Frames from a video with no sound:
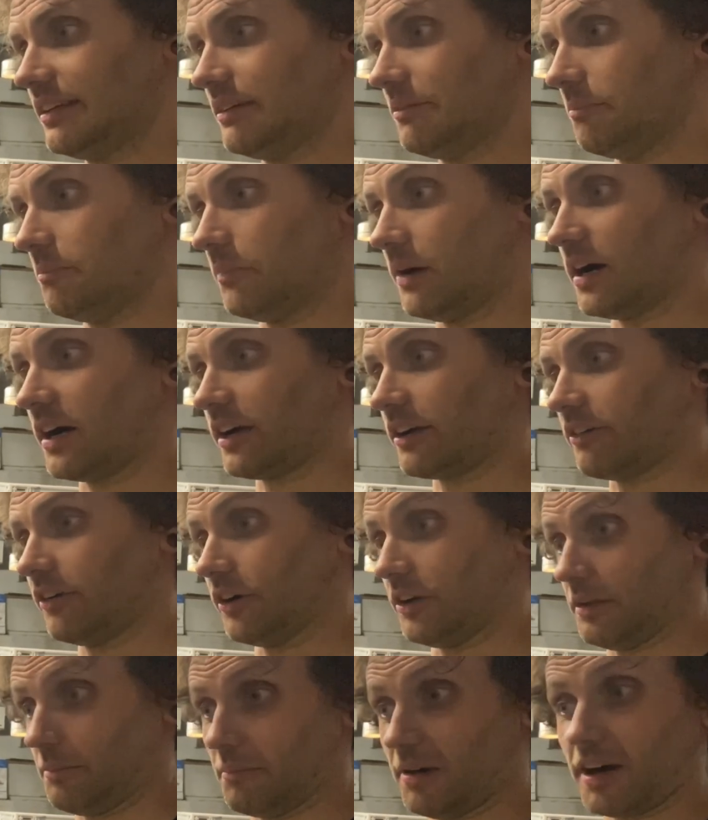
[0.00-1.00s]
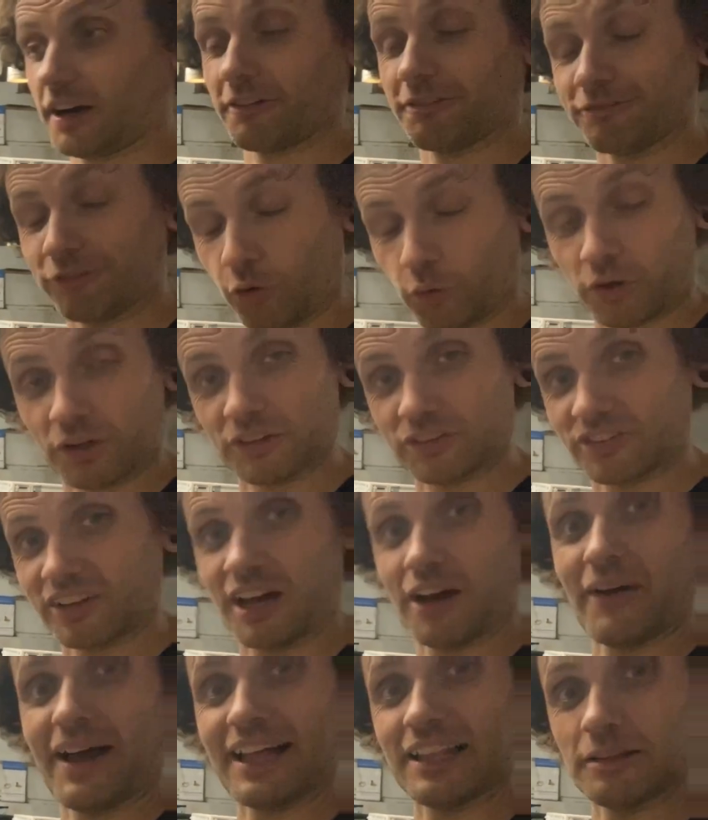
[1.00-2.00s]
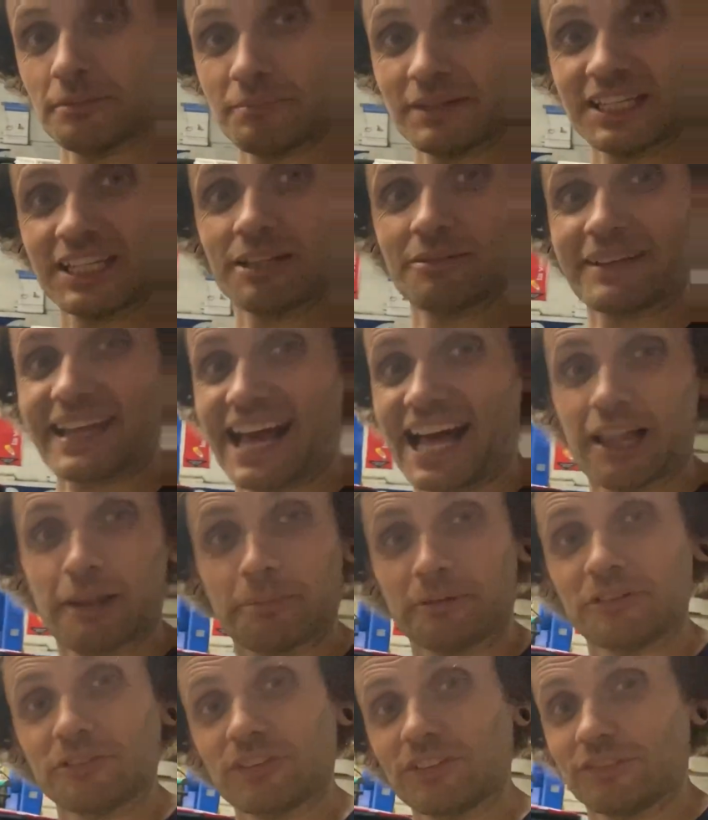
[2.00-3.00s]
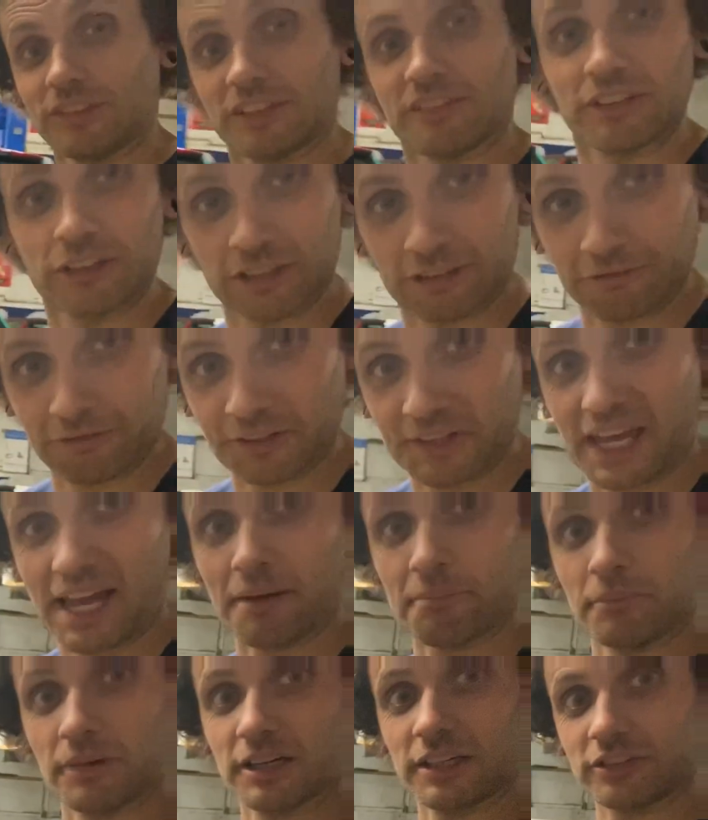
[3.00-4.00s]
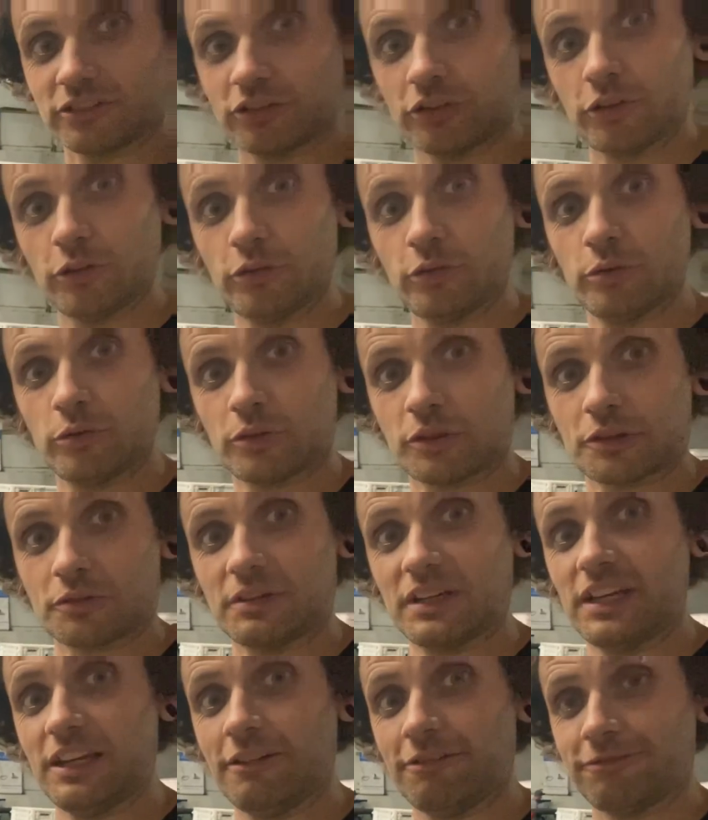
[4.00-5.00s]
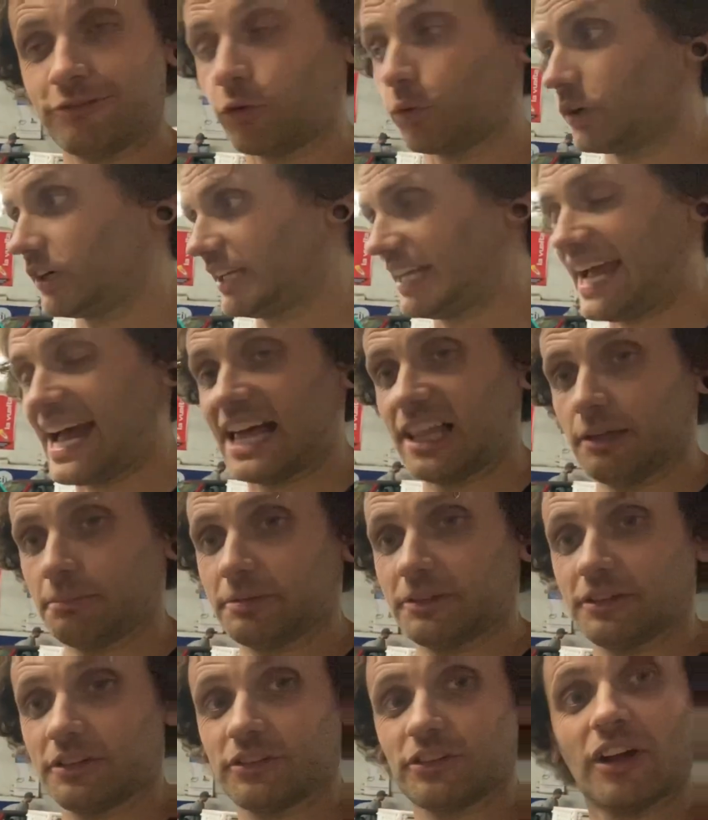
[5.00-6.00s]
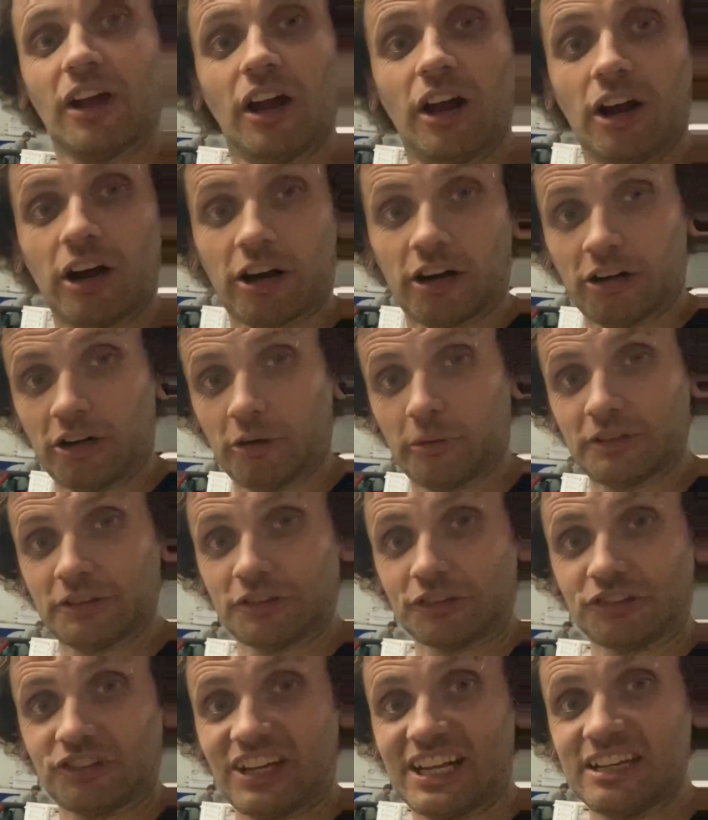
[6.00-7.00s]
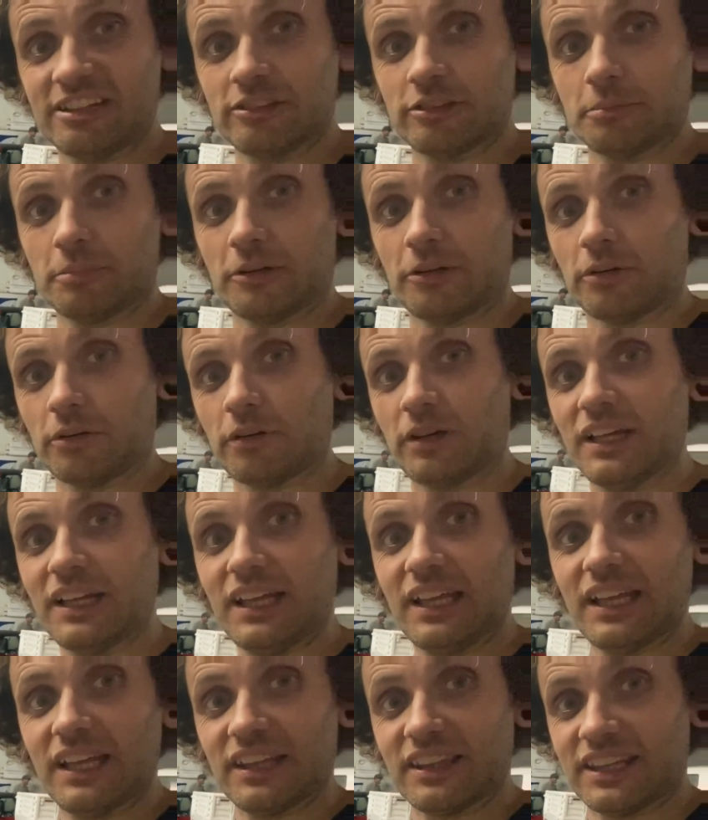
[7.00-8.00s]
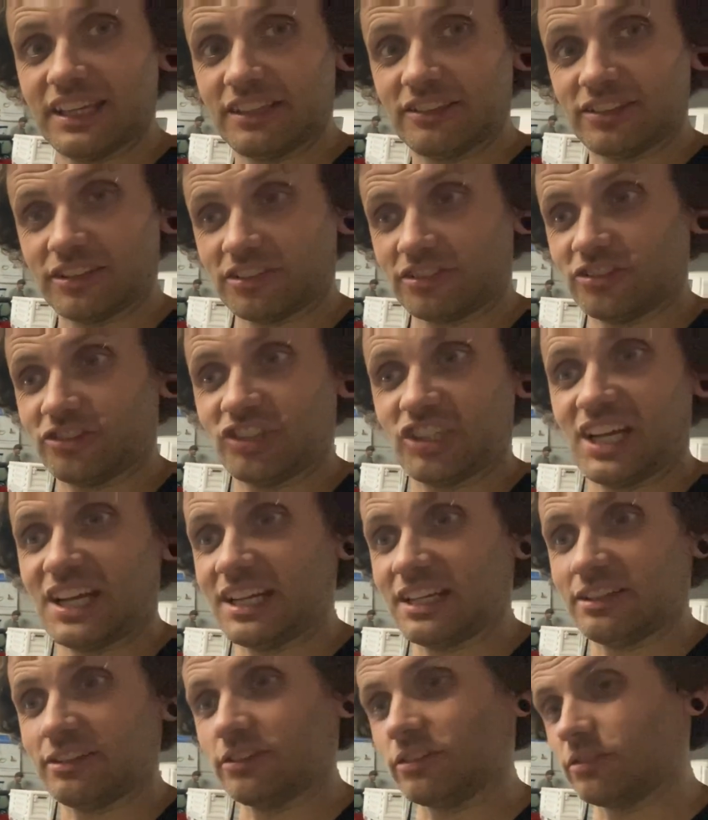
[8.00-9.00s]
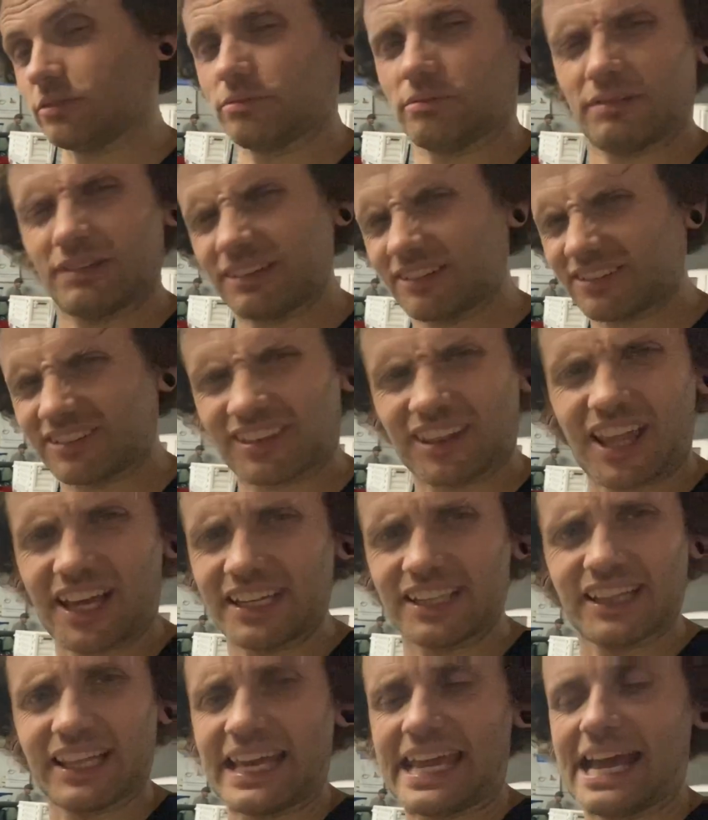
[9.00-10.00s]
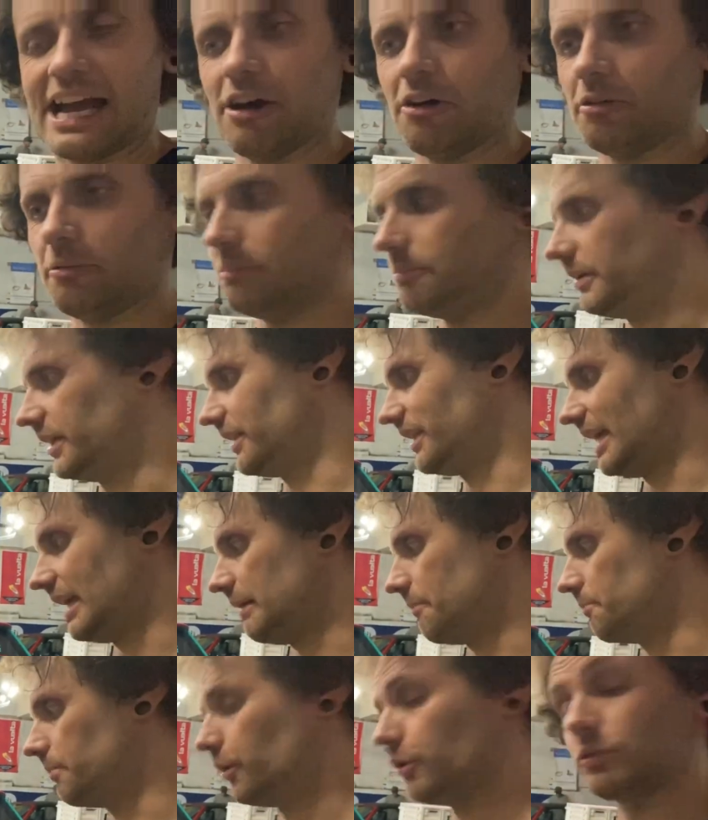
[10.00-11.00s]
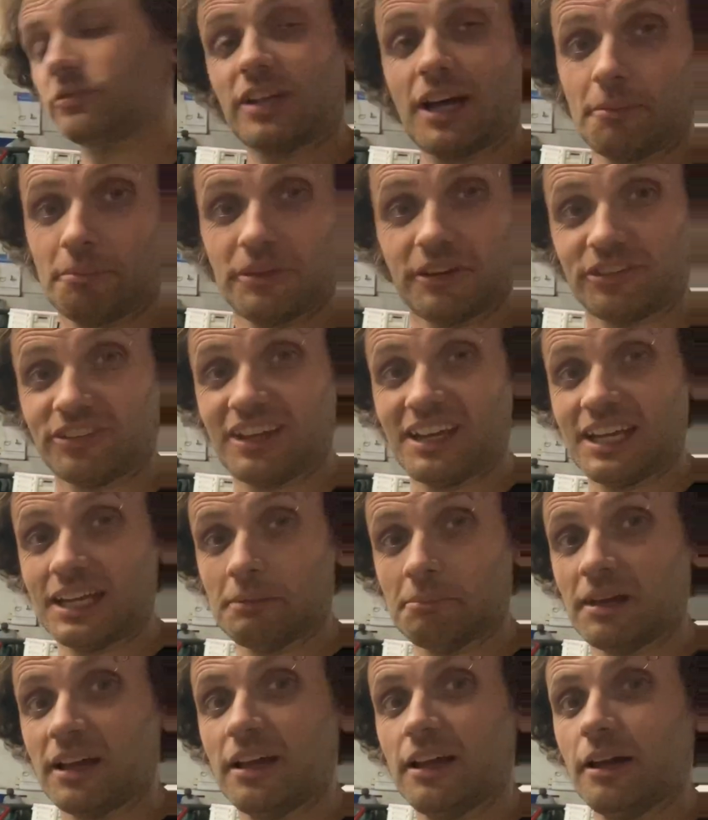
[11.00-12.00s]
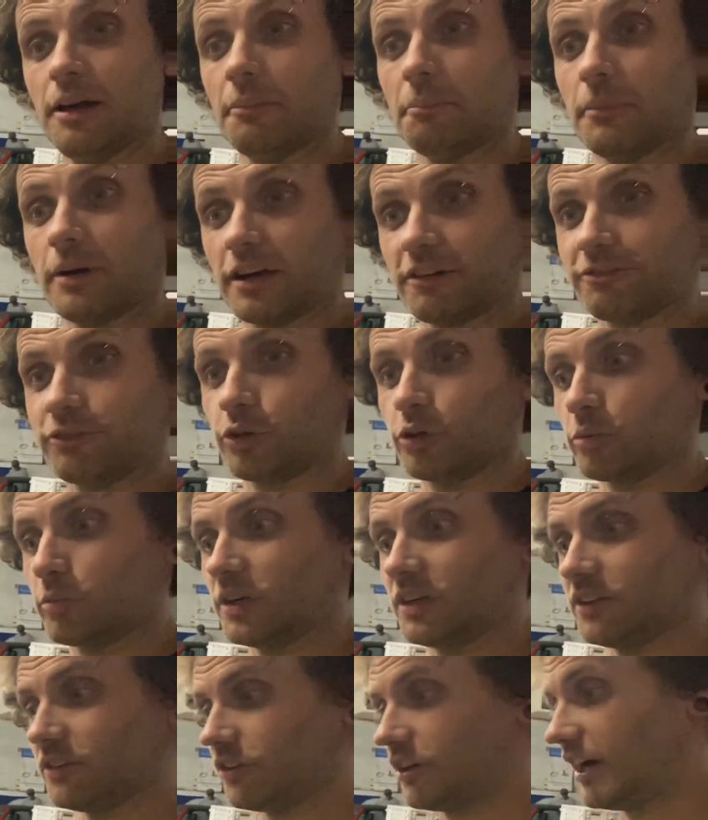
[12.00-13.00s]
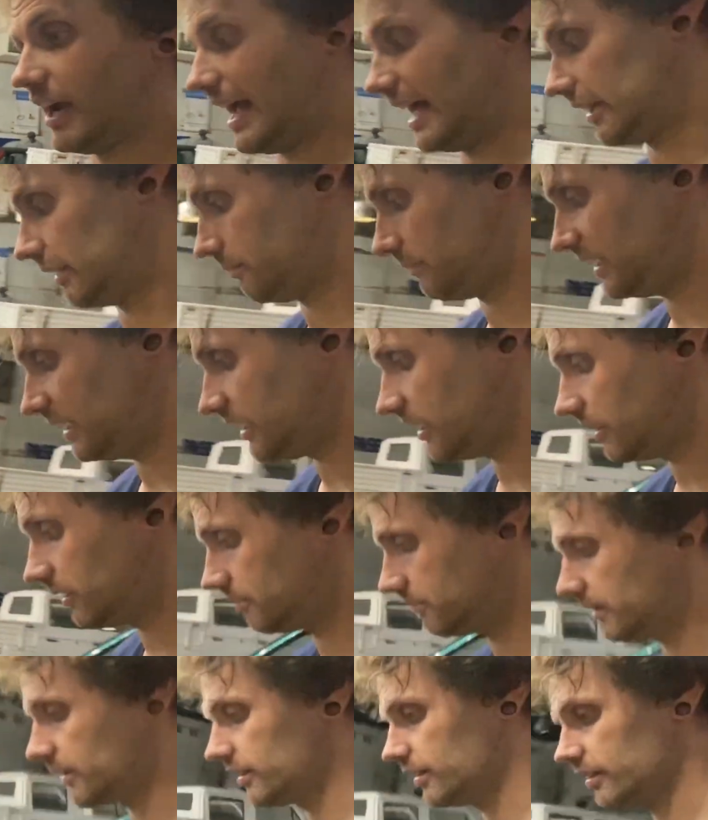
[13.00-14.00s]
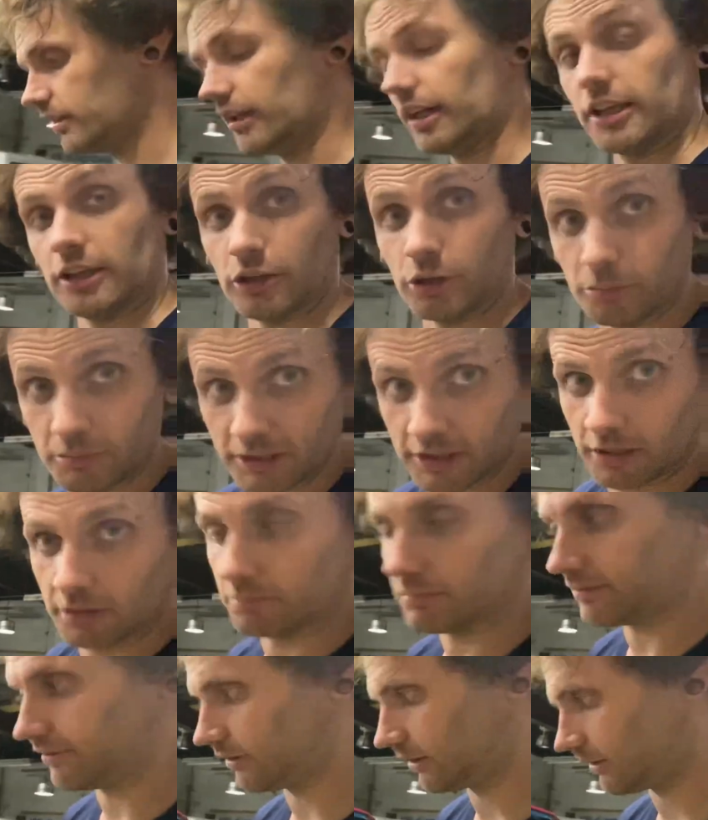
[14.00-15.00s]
Mark or the Mark IV style aluminium calipers. If you're ever looking for that, Mark II, III, IV calipers are all interchangeable. They just change slight layout, but they bolt up the same. Mark IV ones are aluminium, aluminum if you're